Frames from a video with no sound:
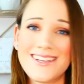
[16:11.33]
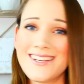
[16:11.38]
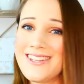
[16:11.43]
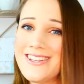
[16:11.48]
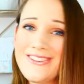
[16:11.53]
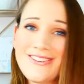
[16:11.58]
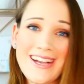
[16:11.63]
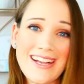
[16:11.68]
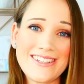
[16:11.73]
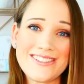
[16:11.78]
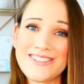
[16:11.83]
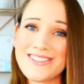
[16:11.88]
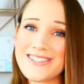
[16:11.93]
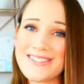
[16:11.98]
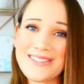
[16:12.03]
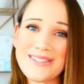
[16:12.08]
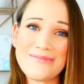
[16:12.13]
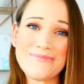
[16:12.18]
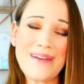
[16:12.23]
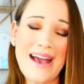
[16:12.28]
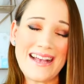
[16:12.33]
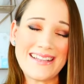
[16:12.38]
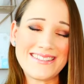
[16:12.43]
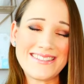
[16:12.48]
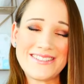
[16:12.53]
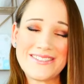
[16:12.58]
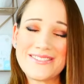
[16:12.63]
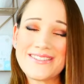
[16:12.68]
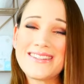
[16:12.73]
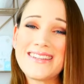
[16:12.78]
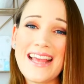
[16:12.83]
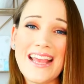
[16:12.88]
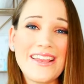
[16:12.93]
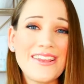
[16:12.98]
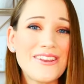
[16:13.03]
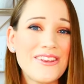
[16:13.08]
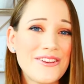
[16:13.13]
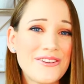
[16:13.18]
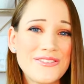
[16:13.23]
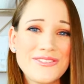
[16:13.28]
you guys are just the best. So
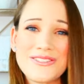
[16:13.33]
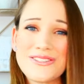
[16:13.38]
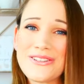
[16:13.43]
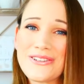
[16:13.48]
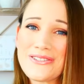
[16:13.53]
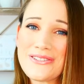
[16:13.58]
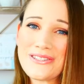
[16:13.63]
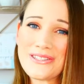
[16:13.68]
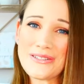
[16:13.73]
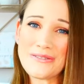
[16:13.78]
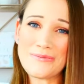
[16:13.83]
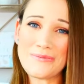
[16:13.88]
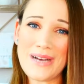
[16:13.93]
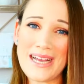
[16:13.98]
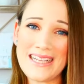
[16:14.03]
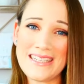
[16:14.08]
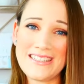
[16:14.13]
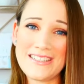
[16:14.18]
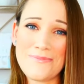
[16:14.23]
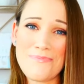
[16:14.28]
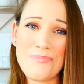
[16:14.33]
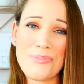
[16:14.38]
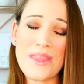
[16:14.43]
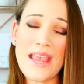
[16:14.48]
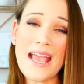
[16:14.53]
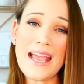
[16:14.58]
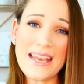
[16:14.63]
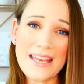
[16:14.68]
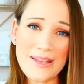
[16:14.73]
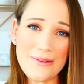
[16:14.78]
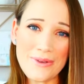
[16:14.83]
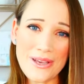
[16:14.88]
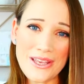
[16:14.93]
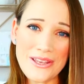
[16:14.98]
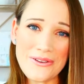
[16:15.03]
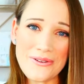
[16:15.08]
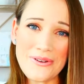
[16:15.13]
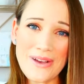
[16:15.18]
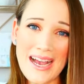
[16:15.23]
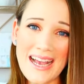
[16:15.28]
thank you so much. Anyway,
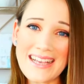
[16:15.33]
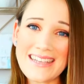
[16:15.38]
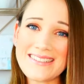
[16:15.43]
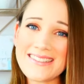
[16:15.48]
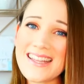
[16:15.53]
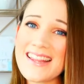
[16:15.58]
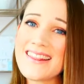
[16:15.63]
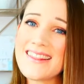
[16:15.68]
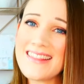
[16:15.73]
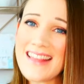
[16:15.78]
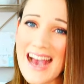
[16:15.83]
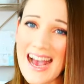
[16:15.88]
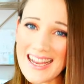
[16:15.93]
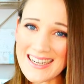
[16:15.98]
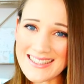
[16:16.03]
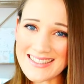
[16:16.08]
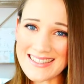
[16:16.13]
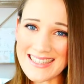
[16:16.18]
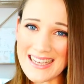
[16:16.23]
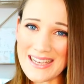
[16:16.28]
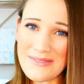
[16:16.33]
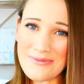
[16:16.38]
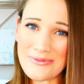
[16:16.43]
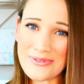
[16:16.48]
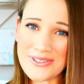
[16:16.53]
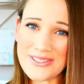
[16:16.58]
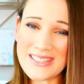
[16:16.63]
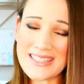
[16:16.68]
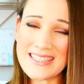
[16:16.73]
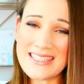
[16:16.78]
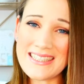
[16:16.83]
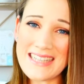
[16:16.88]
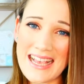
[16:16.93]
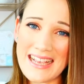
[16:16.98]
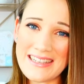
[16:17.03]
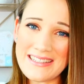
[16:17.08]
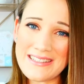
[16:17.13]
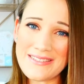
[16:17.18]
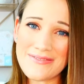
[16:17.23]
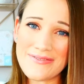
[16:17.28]
you guys, that is it for
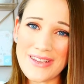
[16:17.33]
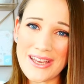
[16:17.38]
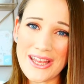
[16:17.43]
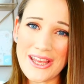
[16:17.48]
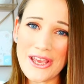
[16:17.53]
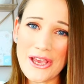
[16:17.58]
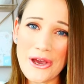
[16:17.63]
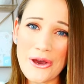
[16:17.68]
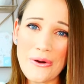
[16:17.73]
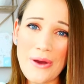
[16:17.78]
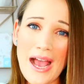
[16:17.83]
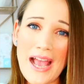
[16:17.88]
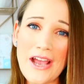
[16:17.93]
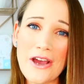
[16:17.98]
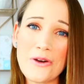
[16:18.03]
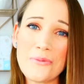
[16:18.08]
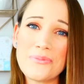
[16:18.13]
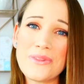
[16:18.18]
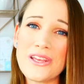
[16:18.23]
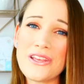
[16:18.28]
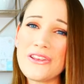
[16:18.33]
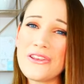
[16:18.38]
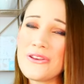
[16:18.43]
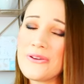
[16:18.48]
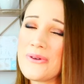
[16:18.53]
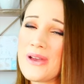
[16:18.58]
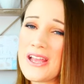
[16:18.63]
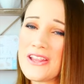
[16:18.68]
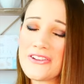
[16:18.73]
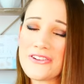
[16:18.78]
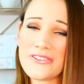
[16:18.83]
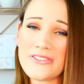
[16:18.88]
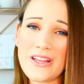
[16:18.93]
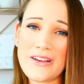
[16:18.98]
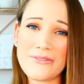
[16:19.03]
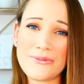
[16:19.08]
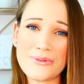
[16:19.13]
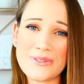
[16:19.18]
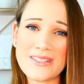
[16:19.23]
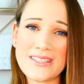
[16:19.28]
today's video. I hope that you and your
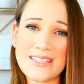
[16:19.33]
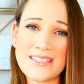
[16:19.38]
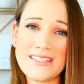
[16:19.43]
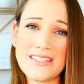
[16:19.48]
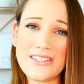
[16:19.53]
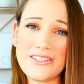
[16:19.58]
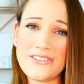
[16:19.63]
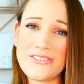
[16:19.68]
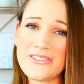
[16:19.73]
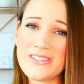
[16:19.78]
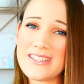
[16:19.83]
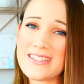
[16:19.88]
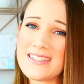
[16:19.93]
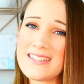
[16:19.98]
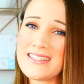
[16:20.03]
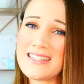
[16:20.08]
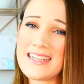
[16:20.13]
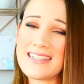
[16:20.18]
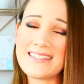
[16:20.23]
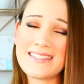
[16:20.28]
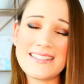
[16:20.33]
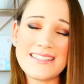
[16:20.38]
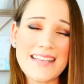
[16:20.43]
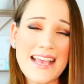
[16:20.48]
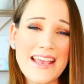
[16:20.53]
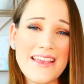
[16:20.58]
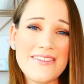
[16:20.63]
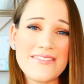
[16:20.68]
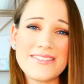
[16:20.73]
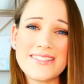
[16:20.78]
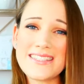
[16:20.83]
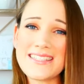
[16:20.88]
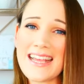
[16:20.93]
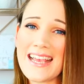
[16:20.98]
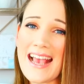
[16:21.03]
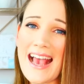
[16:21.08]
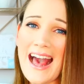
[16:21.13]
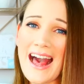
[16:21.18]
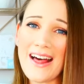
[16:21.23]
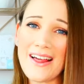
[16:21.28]
loved ones continue to stay safe, stay
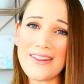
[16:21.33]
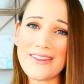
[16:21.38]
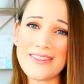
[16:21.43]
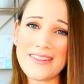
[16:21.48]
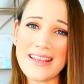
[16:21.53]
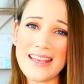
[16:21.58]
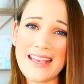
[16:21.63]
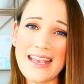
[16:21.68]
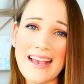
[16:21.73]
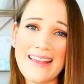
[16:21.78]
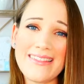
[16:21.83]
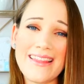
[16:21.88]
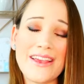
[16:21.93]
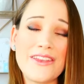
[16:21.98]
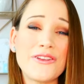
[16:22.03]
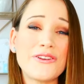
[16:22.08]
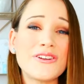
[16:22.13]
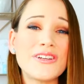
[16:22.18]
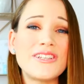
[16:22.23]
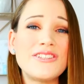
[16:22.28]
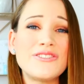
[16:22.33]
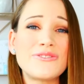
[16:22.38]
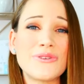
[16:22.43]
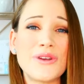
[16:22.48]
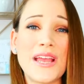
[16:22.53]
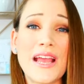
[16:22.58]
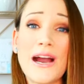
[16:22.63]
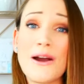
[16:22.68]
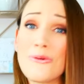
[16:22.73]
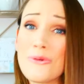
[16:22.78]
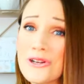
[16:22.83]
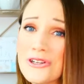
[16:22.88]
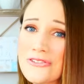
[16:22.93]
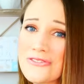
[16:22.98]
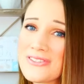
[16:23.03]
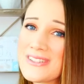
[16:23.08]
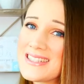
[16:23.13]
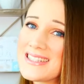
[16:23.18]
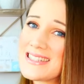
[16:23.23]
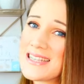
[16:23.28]
healthy, and that you're enjoying a
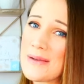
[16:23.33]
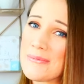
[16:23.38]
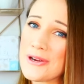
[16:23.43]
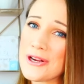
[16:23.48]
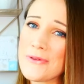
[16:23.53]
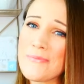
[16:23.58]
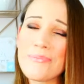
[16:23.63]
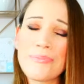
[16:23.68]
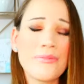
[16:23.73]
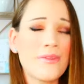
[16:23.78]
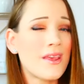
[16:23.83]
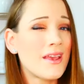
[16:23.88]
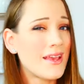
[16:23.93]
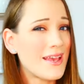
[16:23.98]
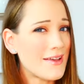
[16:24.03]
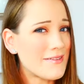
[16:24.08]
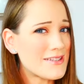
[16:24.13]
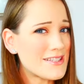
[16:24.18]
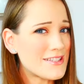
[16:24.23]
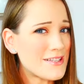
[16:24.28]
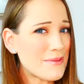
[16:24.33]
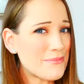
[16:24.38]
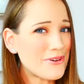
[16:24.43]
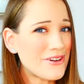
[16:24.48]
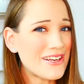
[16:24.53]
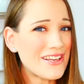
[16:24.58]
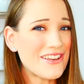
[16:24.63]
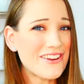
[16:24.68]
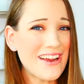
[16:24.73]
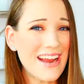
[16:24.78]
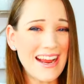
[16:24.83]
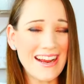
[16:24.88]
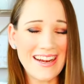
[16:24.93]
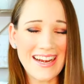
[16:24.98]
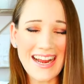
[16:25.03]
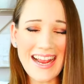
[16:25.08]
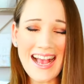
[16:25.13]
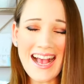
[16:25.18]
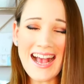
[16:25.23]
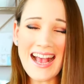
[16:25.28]
wonderful summer, if it's summer in your
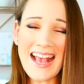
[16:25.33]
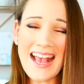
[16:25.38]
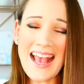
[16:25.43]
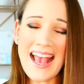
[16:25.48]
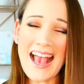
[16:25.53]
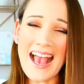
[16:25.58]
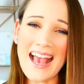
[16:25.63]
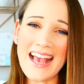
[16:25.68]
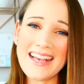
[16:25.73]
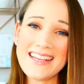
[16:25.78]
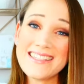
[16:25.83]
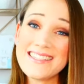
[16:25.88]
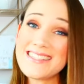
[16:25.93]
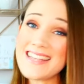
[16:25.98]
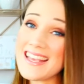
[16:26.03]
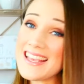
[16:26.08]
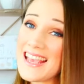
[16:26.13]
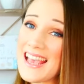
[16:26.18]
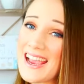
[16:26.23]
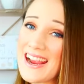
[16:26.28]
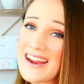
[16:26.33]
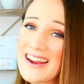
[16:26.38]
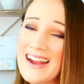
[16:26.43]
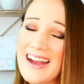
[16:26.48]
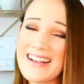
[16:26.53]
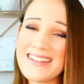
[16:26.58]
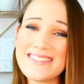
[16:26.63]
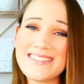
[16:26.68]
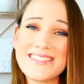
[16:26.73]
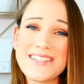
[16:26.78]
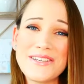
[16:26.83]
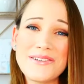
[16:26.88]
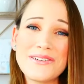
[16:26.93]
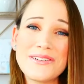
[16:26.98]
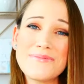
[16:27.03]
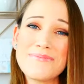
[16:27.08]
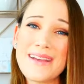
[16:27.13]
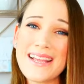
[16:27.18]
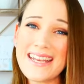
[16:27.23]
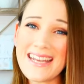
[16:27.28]
area. And take care. I'll see you
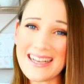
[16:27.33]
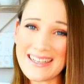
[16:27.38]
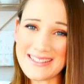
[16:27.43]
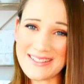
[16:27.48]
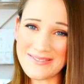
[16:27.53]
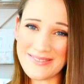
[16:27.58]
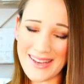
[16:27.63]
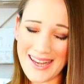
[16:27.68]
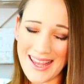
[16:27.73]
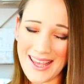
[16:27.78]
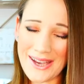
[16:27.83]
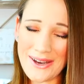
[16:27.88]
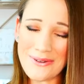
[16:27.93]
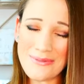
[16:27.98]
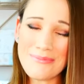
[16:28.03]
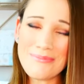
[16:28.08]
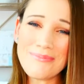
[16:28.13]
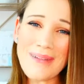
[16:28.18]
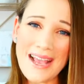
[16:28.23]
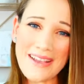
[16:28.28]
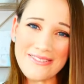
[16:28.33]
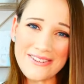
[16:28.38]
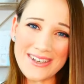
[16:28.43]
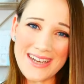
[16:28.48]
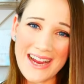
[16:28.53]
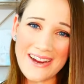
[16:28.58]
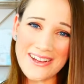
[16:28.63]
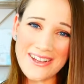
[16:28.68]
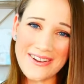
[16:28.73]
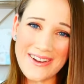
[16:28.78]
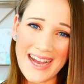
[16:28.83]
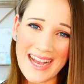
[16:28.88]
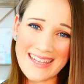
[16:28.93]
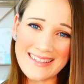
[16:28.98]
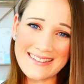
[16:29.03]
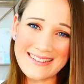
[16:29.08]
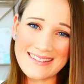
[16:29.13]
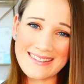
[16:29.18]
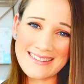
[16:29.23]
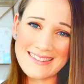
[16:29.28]
in my next video. Bye for now, you
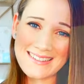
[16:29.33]
guys.